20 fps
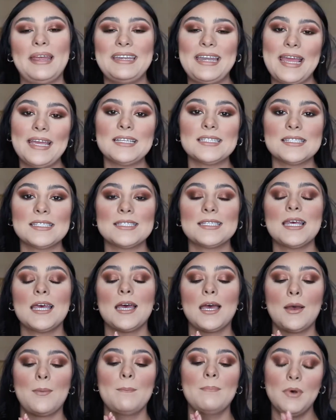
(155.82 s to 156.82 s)
next
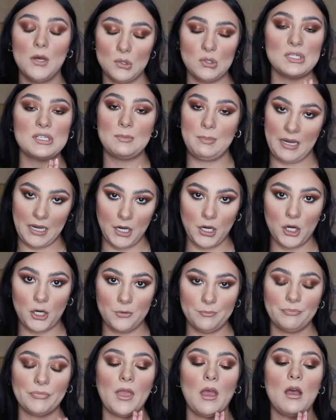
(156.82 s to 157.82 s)
most
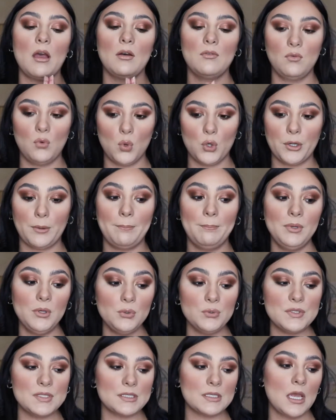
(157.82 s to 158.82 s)
pair of worn
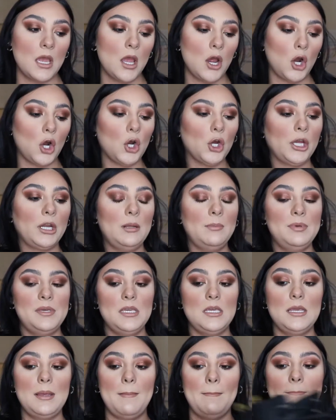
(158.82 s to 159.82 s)
boots are gonna
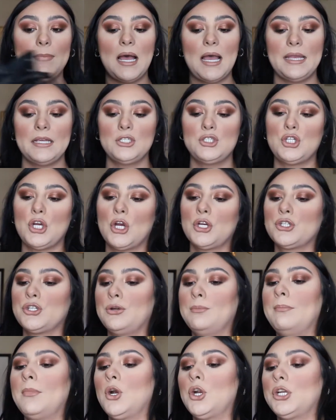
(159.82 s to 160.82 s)
be my
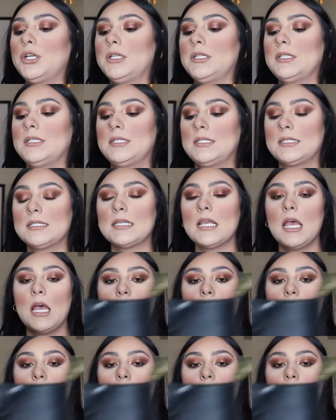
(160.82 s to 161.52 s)
Dr. Martens.